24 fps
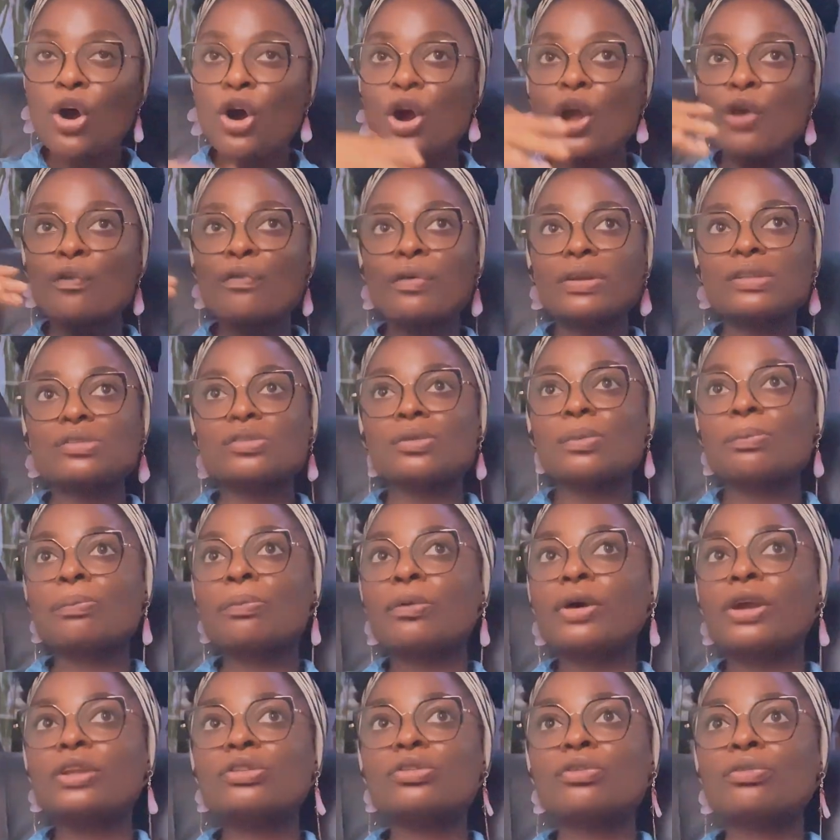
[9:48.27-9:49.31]
Or if at some
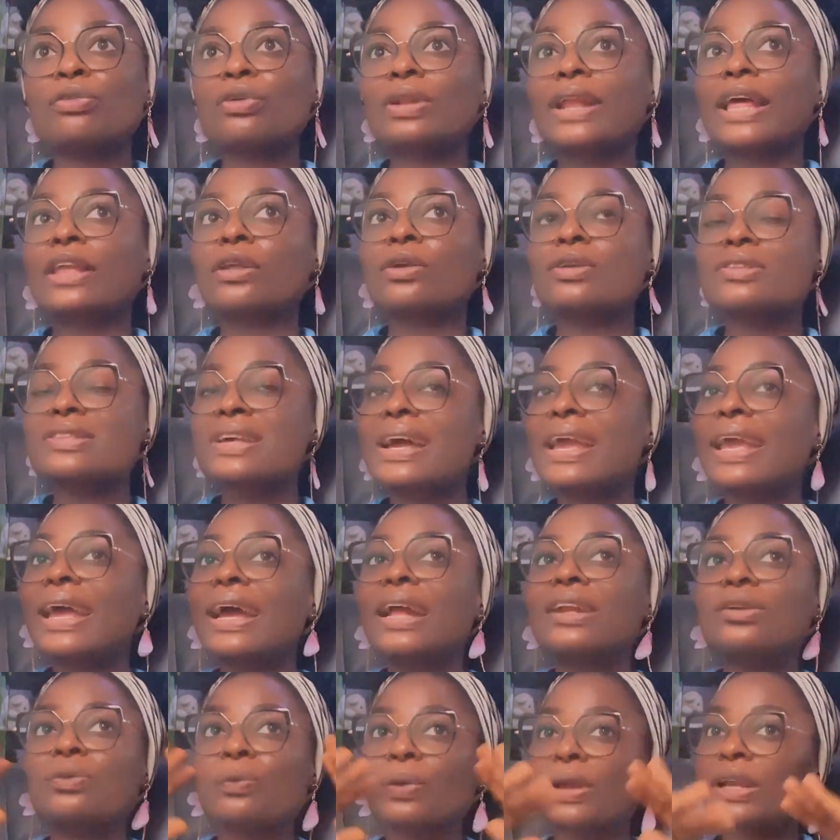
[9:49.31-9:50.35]
point you feel like you're
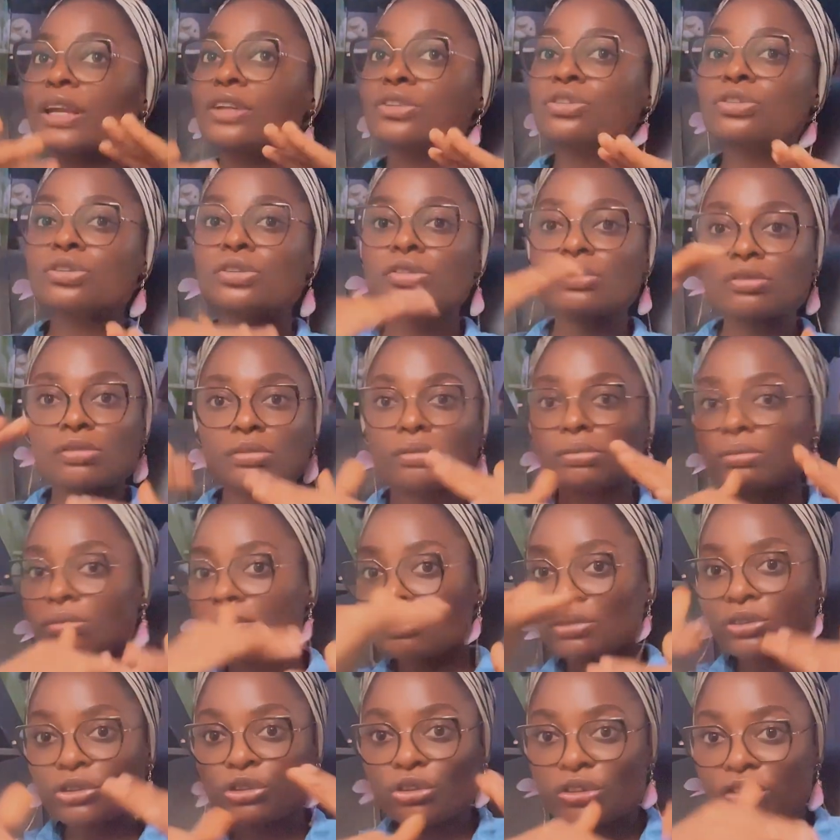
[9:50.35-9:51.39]
tired, we can just
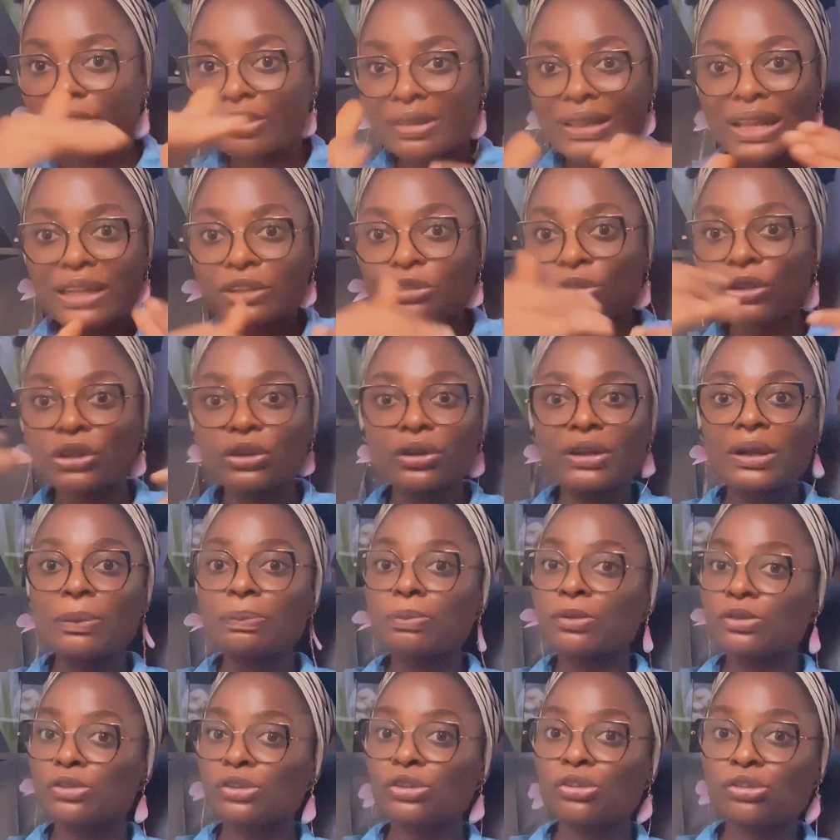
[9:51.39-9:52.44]
start doing other
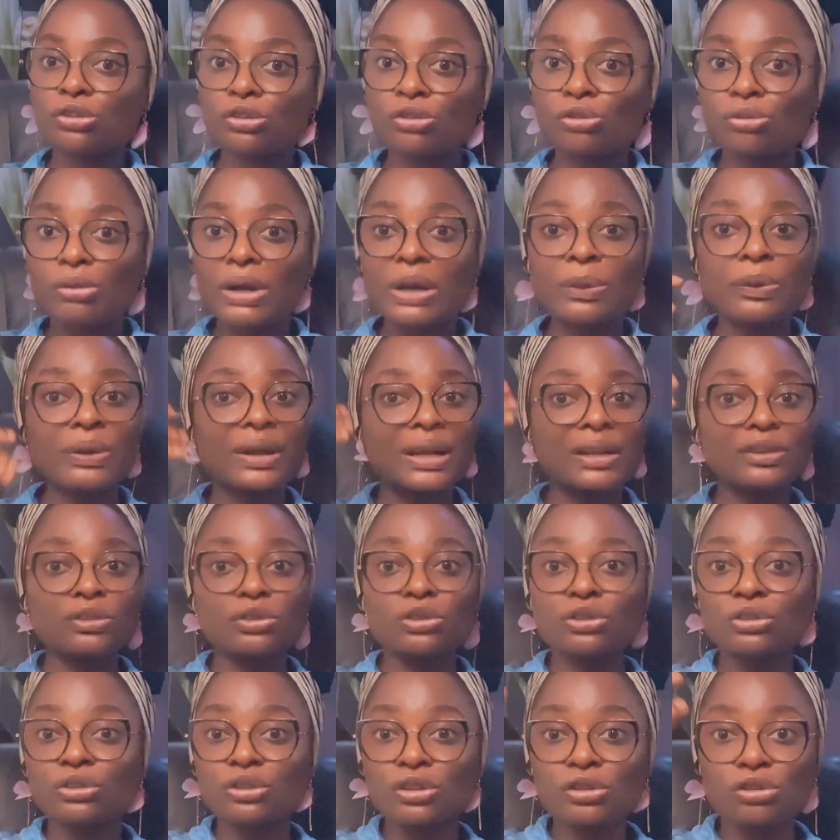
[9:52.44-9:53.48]
positions, right? You
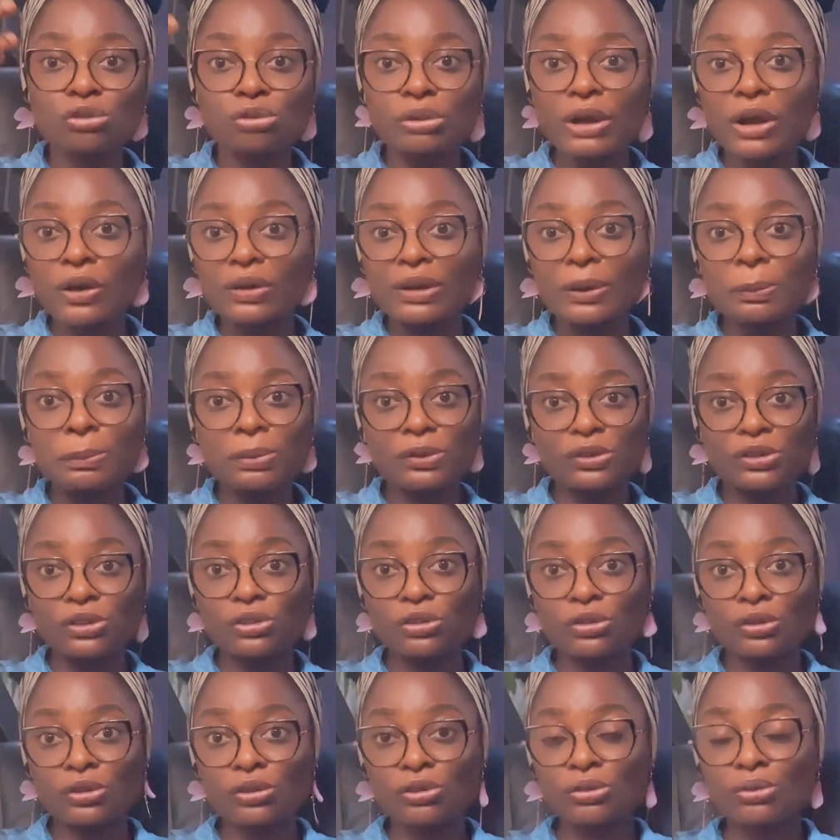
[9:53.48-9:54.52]
can just try other
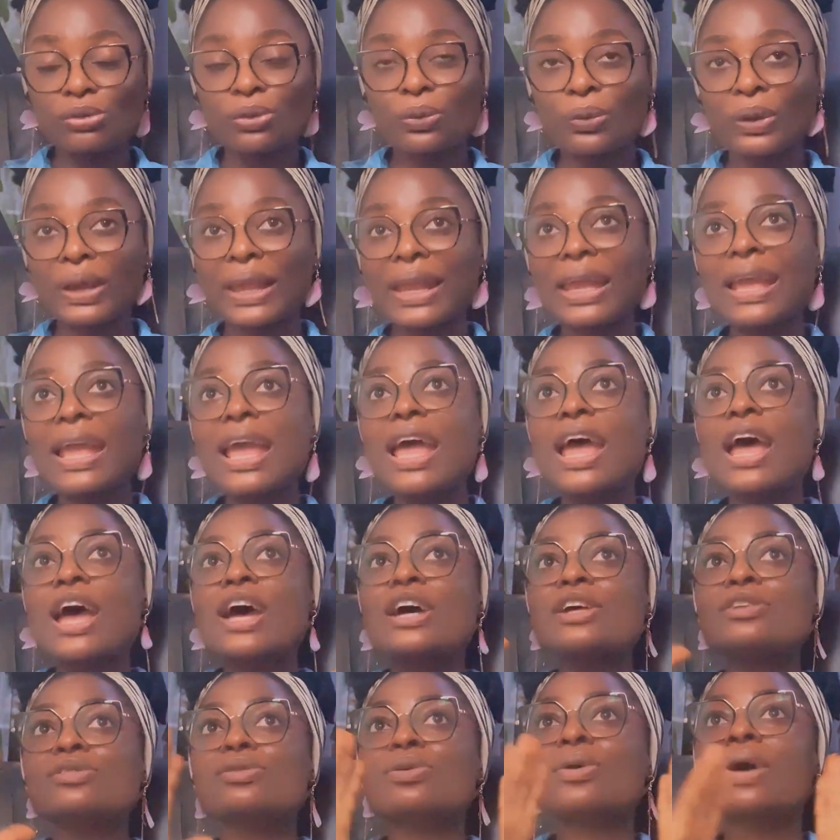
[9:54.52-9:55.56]
positions. Okay,
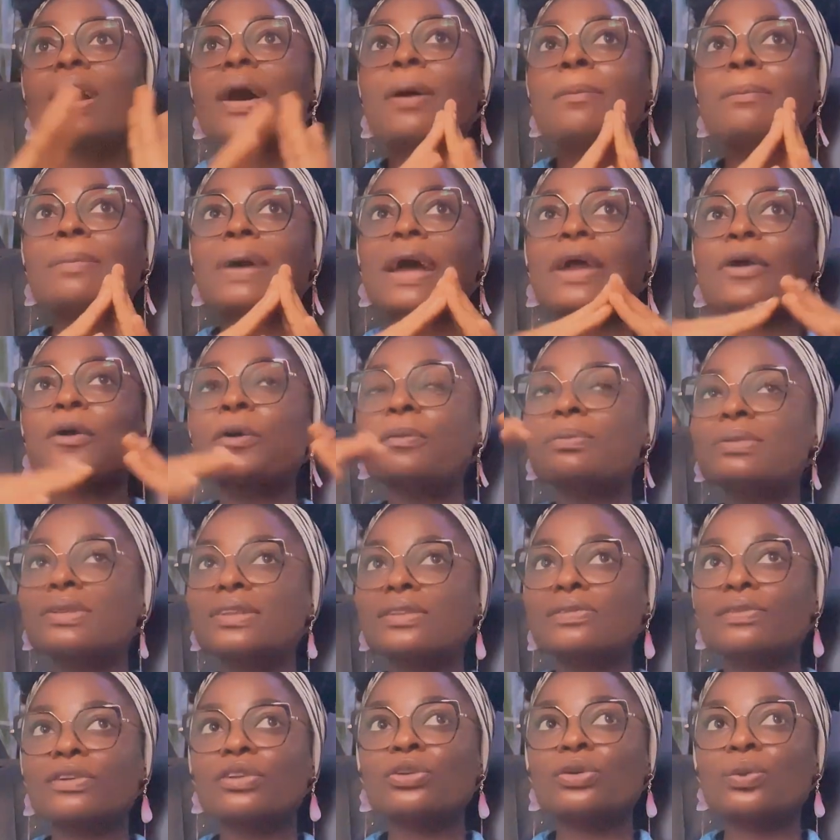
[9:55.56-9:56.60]
so I hope
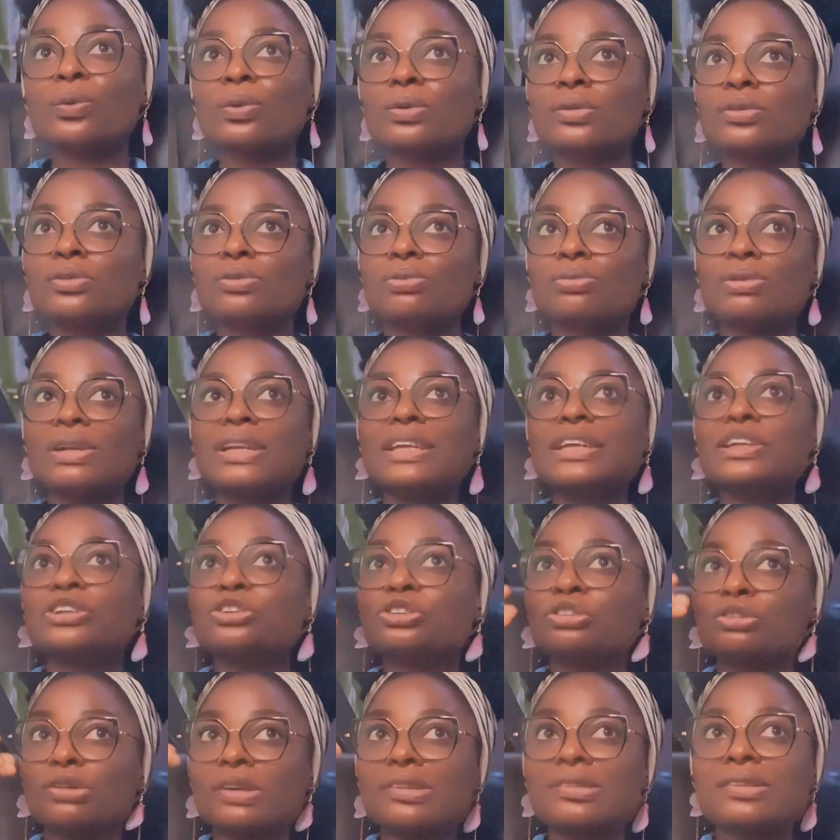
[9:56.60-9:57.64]
this video was really
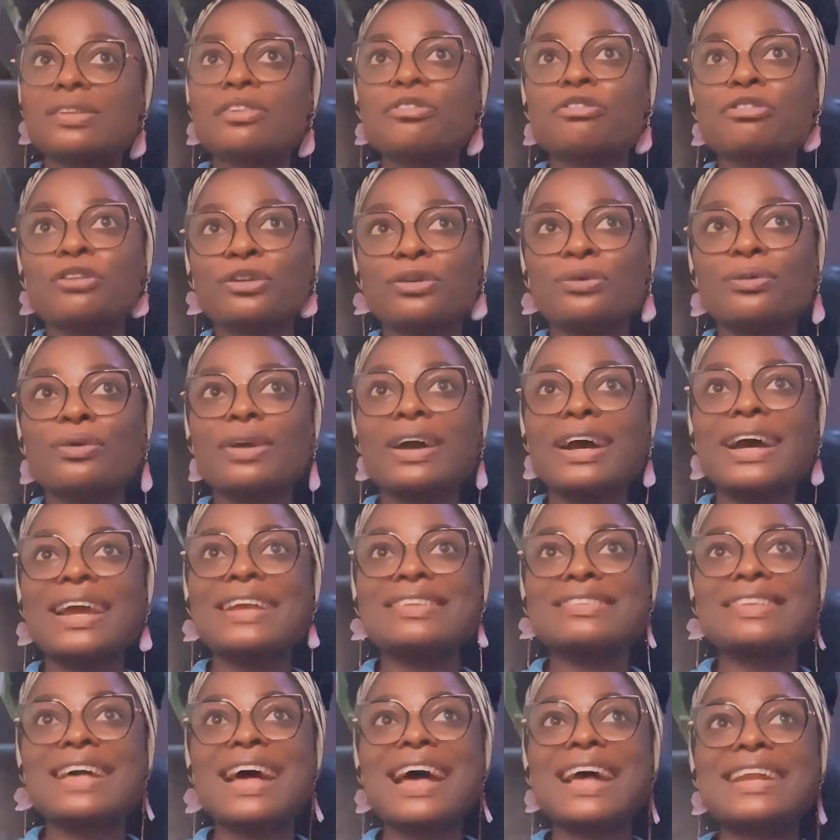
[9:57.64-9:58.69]
interesting for you
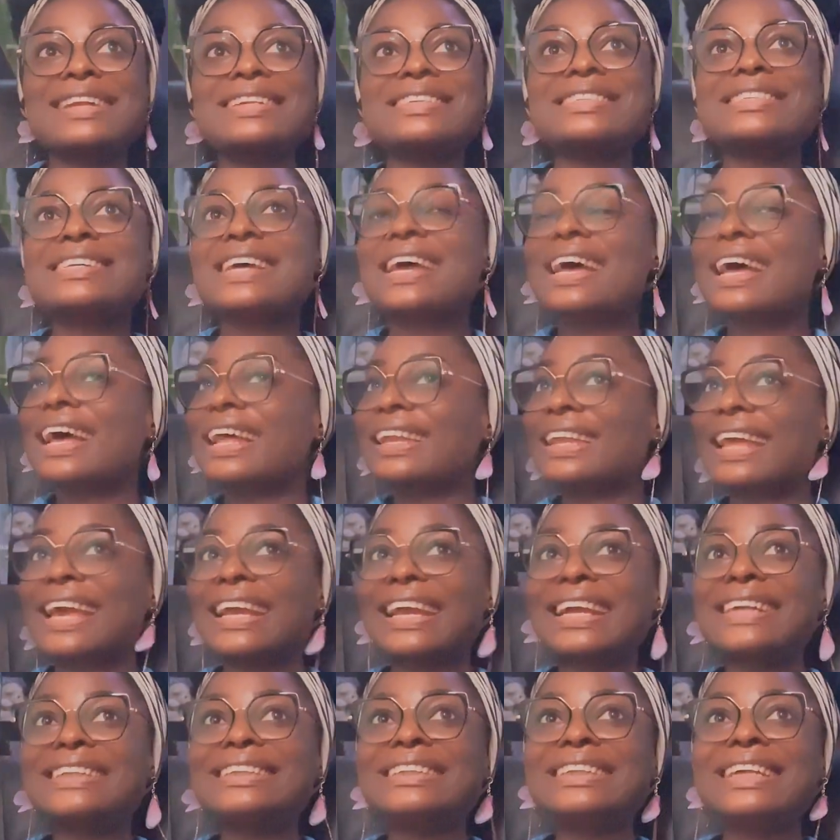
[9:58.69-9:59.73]
guys, and
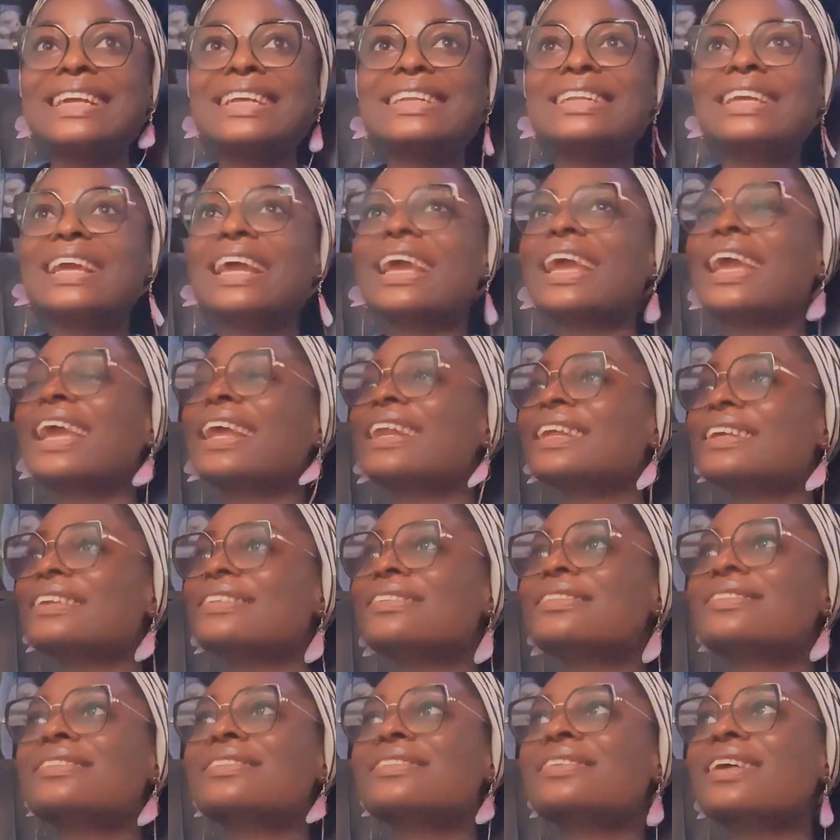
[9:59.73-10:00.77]
like I said, it
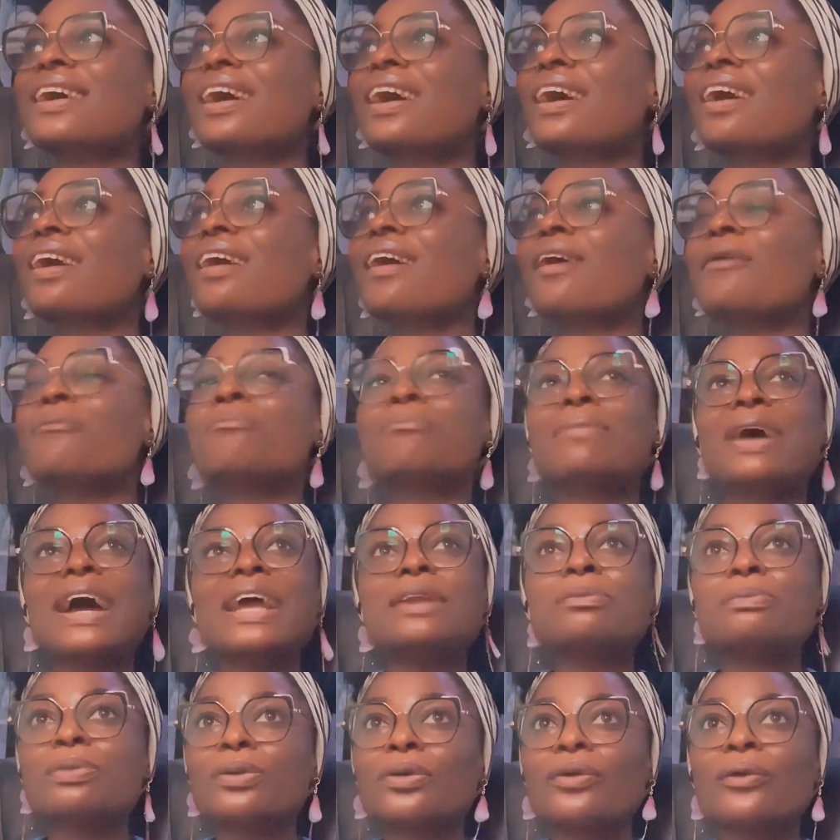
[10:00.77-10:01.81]
is a
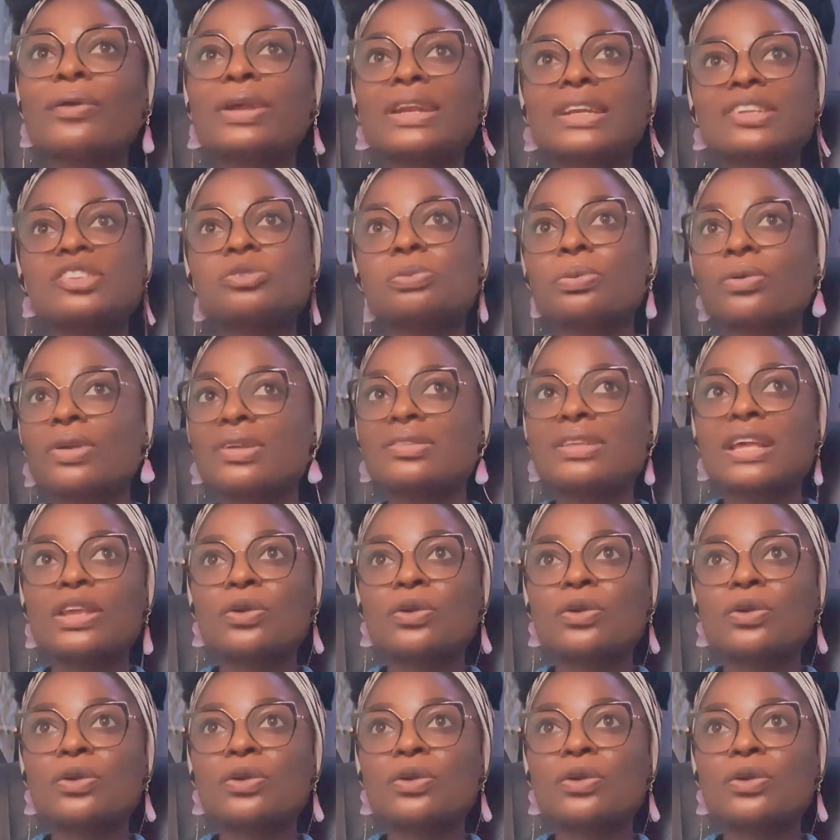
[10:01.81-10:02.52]
mind-blowing experience that